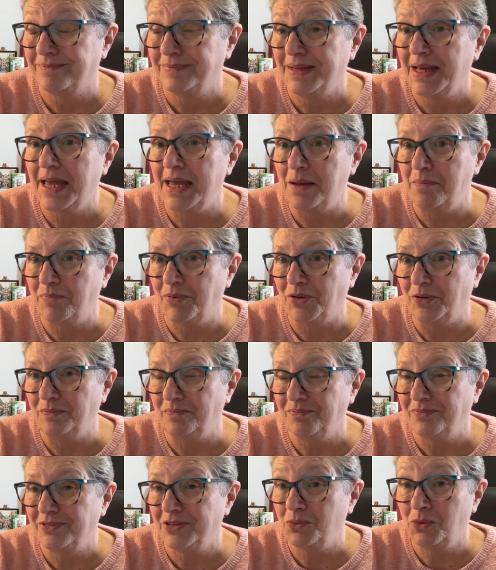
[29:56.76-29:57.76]
April.
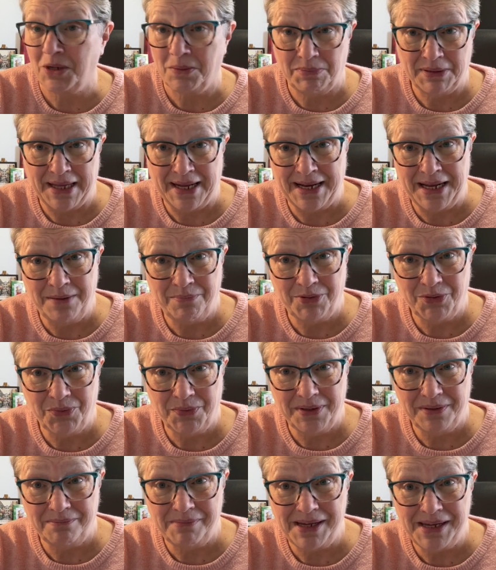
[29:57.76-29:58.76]
You want to plan April
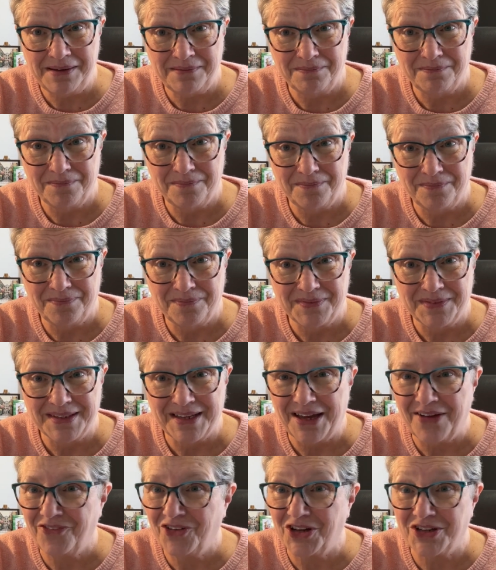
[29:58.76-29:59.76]
with me?
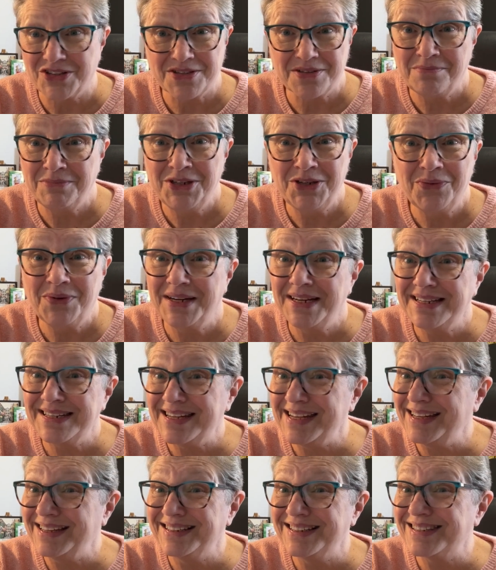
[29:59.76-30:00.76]
I've got some new
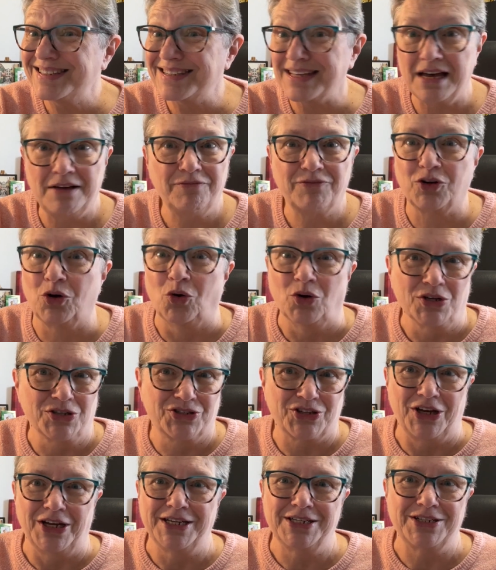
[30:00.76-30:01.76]
ideas. Of course
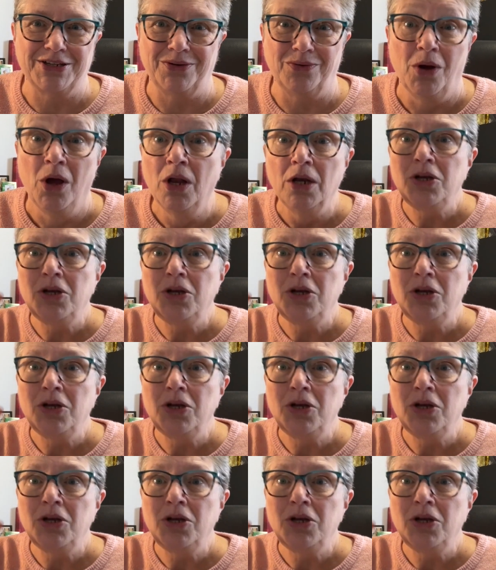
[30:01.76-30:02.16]
I do.